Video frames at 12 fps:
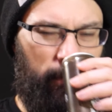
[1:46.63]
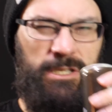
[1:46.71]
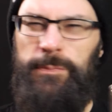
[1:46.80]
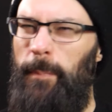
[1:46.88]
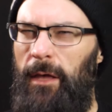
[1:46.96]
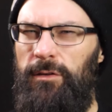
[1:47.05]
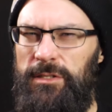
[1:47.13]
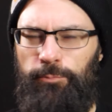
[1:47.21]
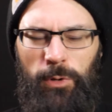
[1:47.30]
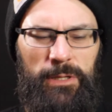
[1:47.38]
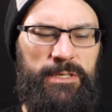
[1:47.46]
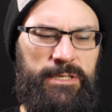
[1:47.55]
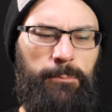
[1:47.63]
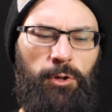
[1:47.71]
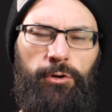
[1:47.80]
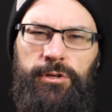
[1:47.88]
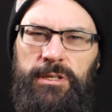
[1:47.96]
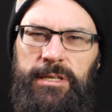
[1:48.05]
Smells really
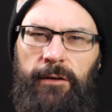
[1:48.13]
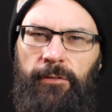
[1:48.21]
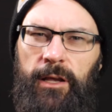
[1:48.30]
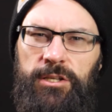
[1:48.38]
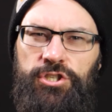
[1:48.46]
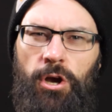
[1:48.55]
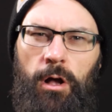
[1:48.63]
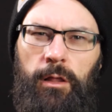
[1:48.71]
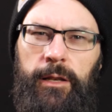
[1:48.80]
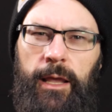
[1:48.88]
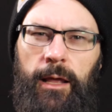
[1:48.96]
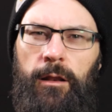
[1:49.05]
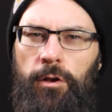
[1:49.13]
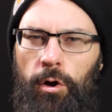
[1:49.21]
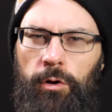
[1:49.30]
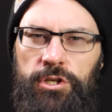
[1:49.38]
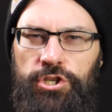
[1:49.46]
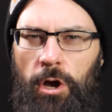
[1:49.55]
similar. It does have like a chocolatey kind of
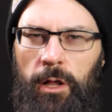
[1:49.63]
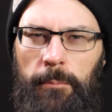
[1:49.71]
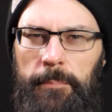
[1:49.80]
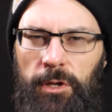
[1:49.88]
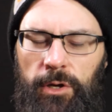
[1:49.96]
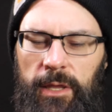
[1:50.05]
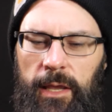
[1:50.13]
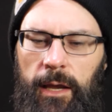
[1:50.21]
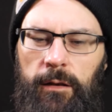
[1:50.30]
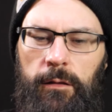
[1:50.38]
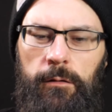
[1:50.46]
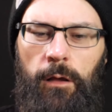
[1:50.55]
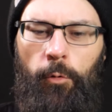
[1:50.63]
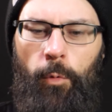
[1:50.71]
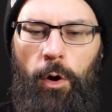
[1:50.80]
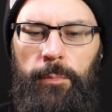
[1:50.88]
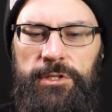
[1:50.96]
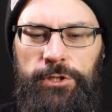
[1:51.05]
note, a chocolate milky kind of
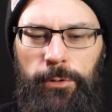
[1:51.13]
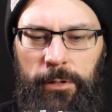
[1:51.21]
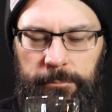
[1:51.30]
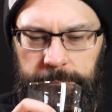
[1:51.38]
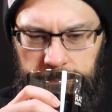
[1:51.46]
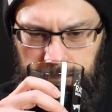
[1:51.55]
aroma to it.